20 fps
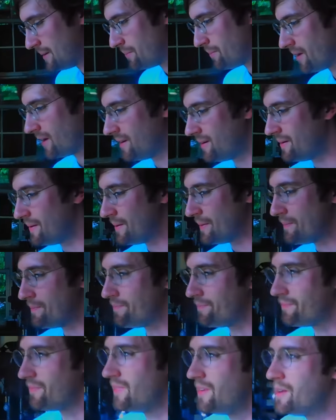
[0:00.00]
but
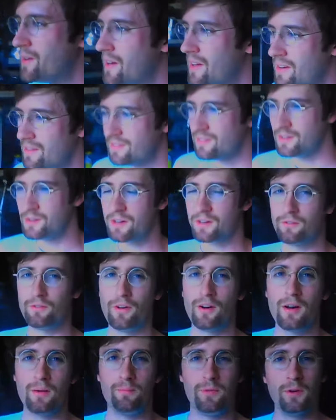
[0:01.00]
you can, you can
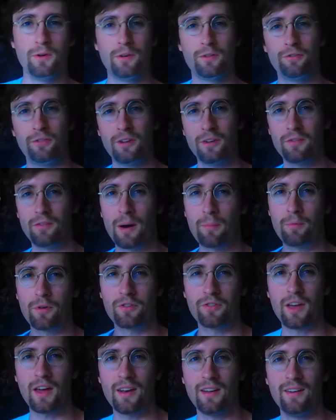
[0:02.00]
very beautifully
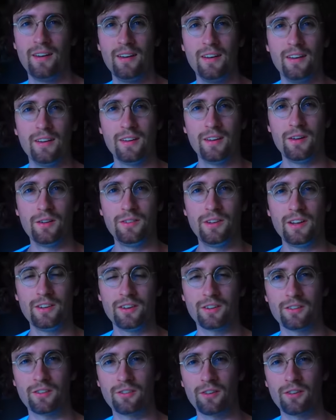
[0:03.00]
represent your digits.